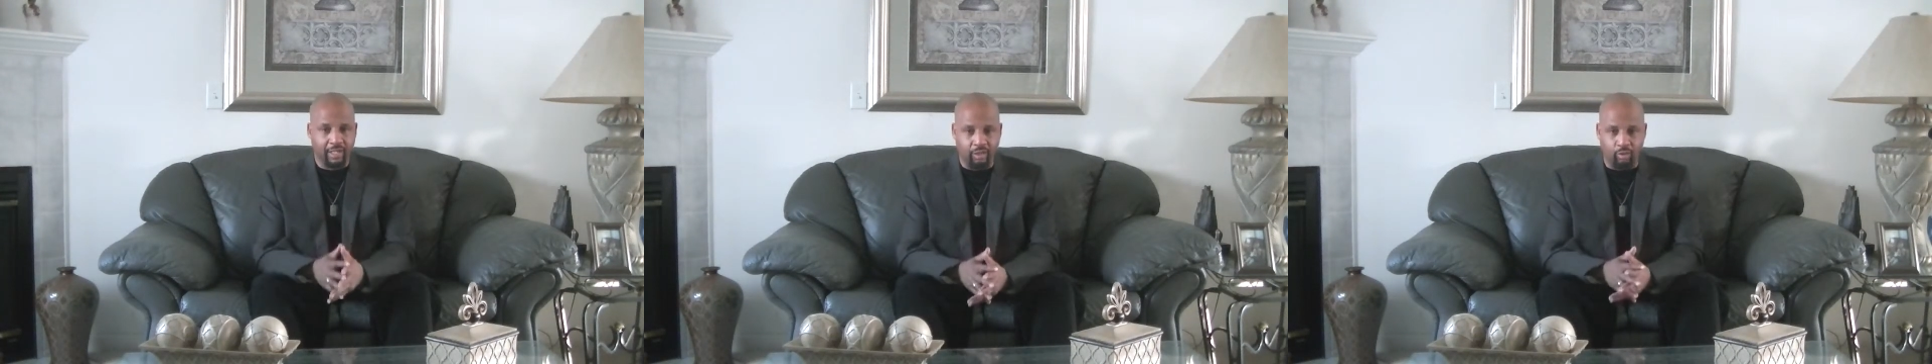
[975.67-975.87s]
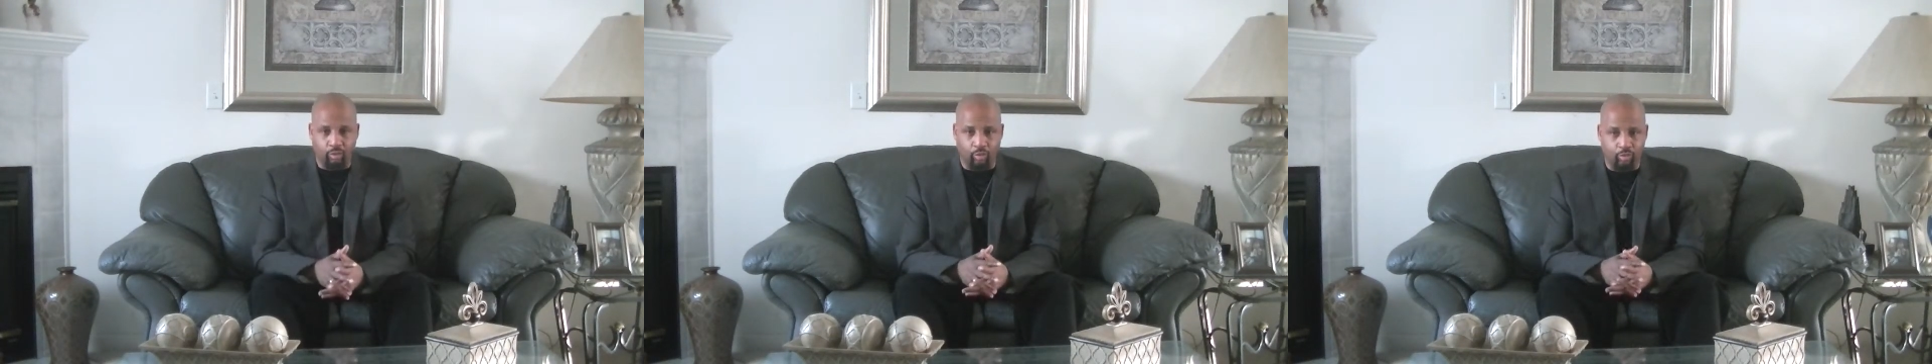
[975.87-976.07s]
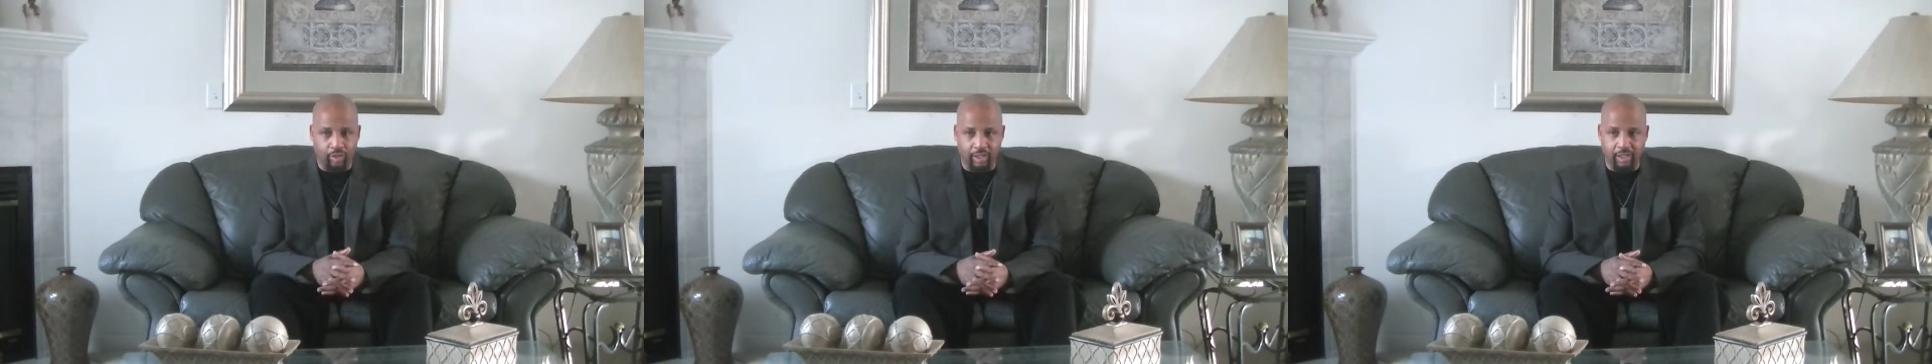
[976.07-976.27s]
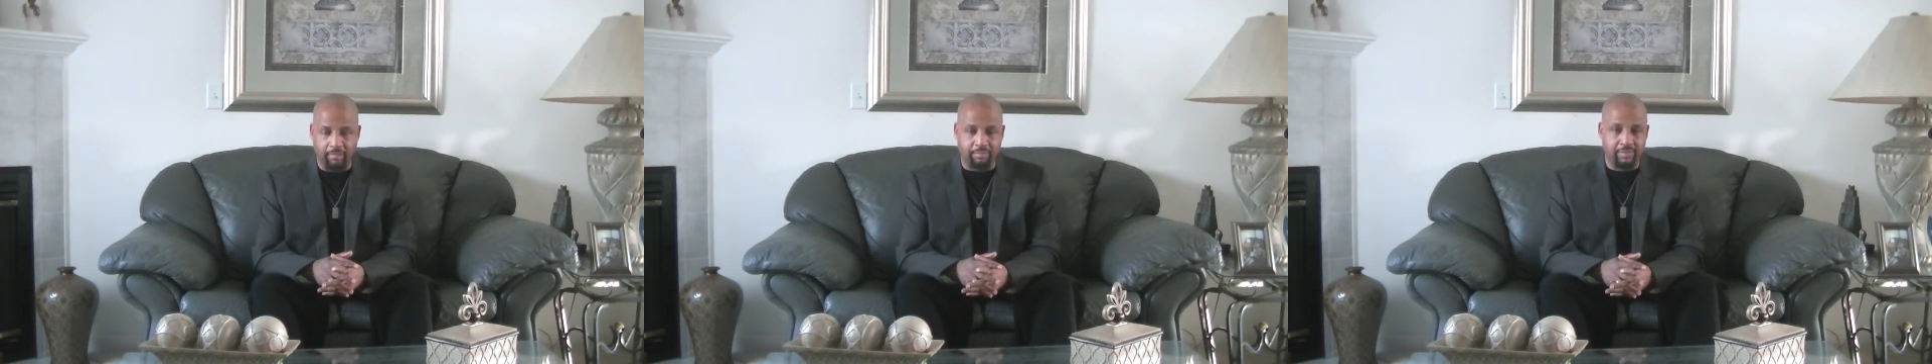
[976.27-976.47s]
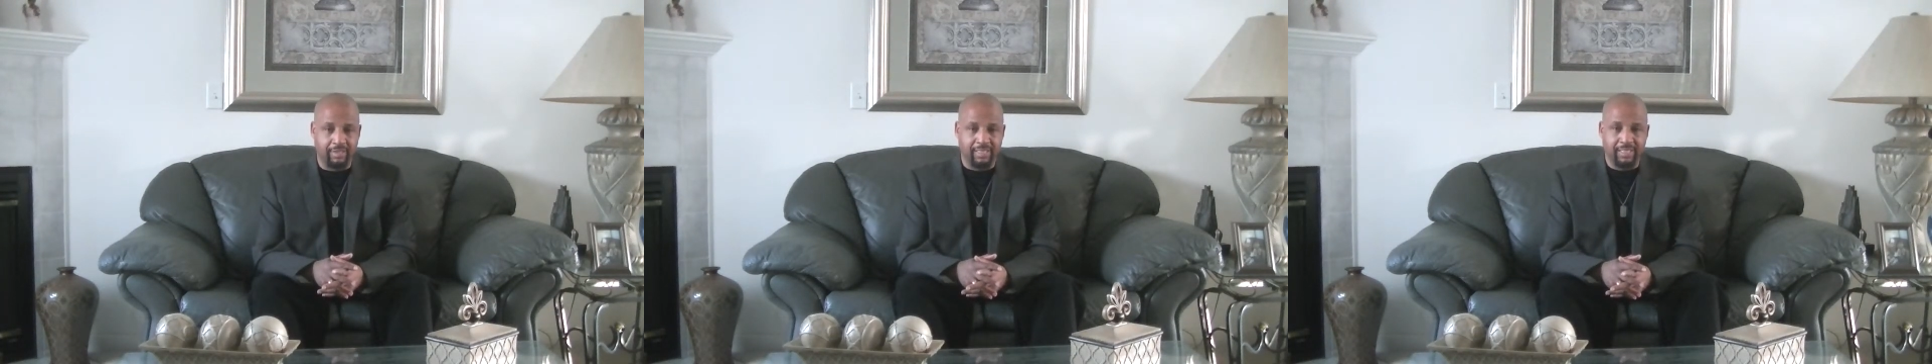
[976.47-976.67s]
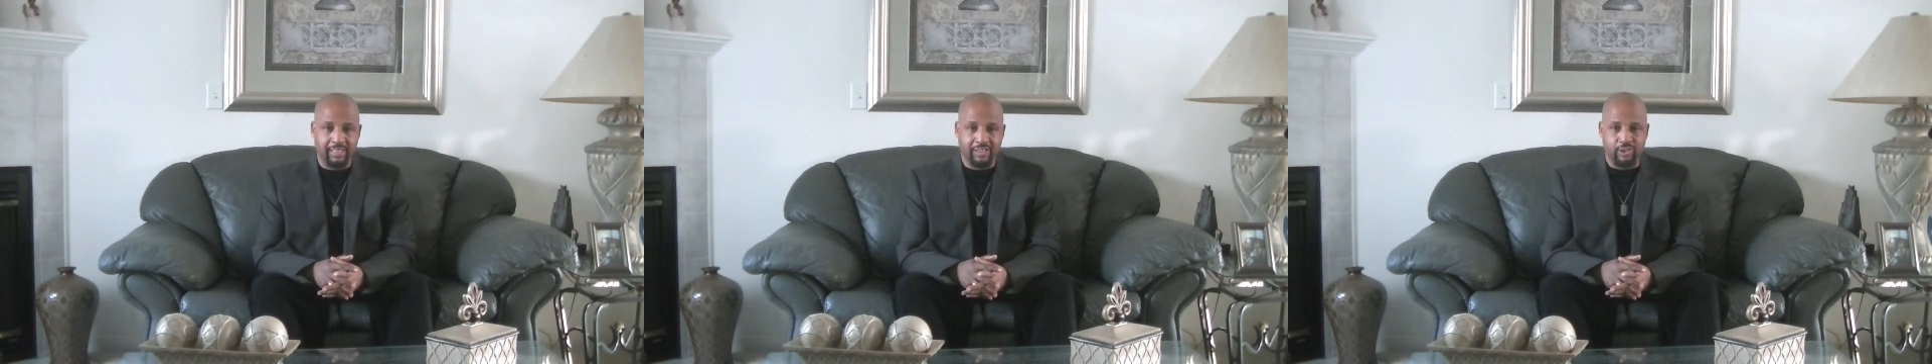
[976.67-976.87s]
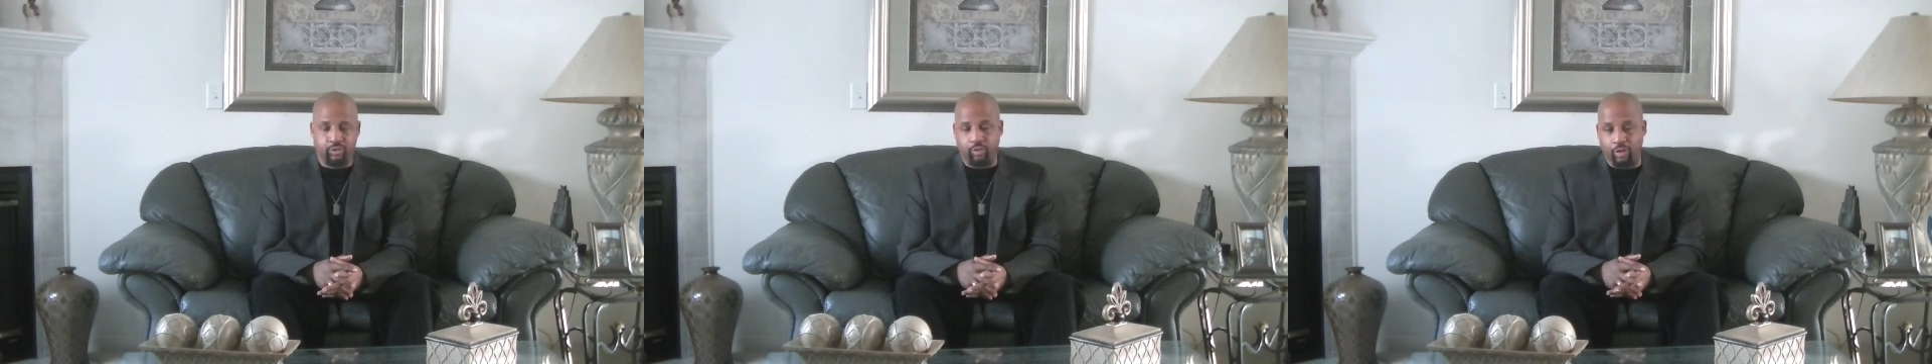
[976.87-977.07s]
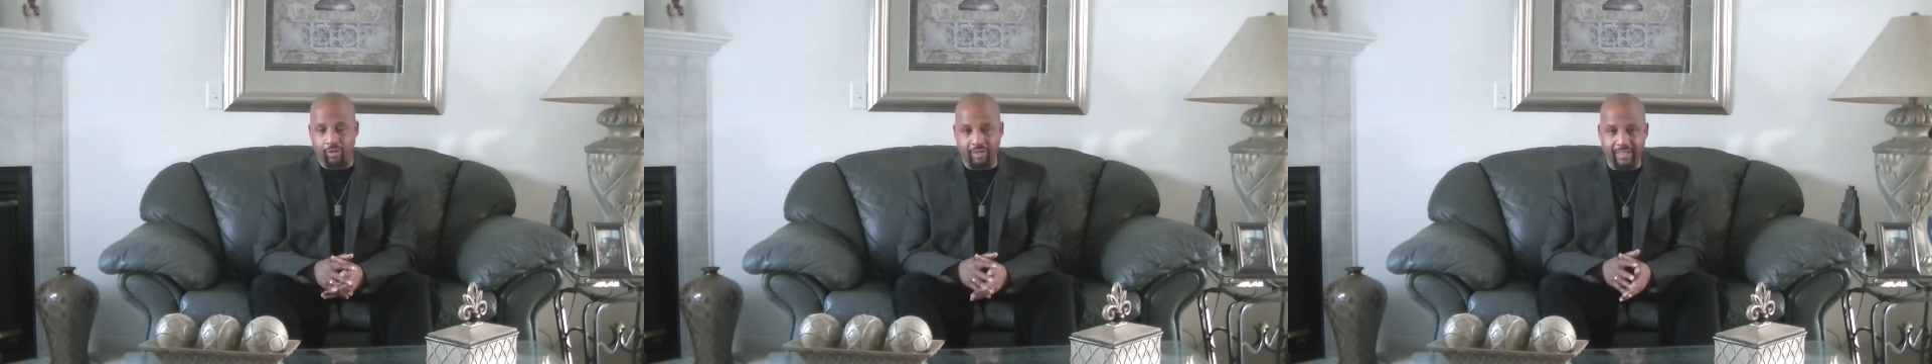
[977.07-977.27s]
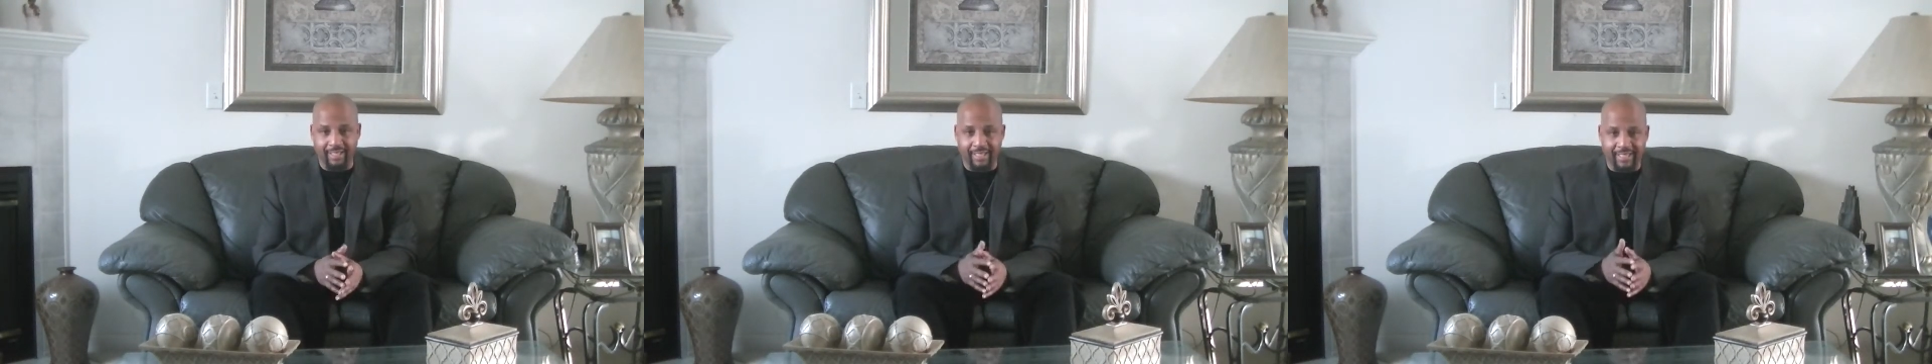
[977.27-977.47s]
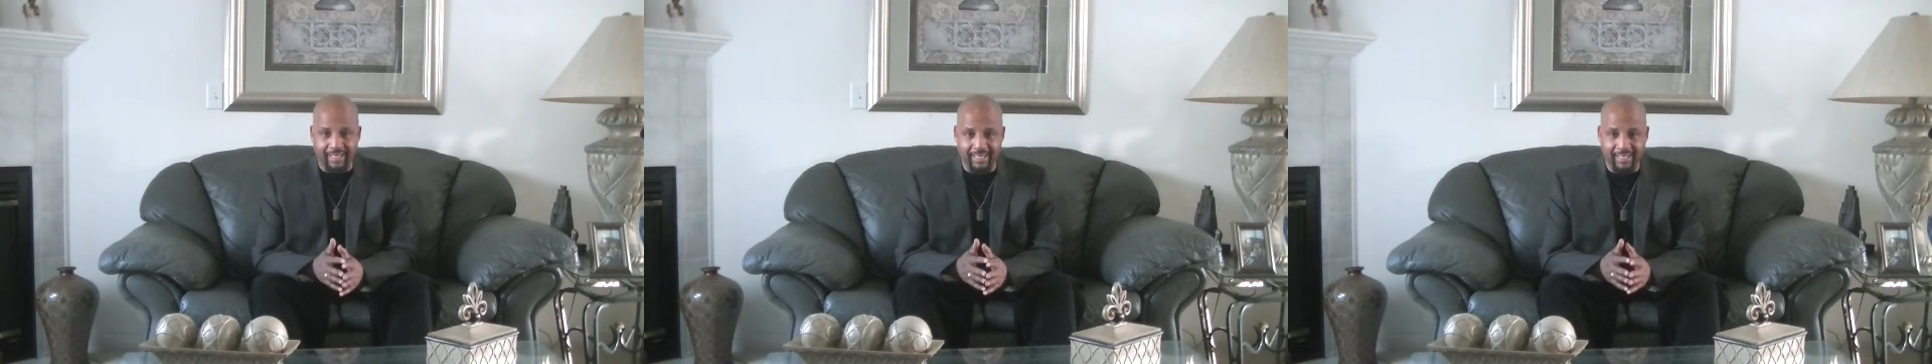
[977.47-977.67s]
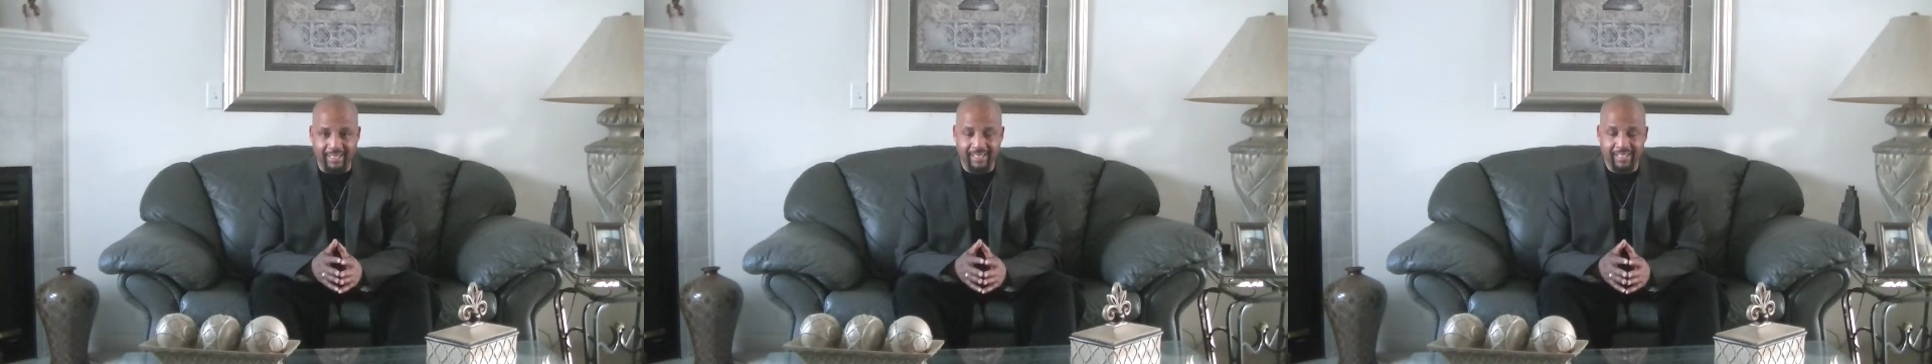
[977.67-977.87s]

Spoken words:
growing up twerking and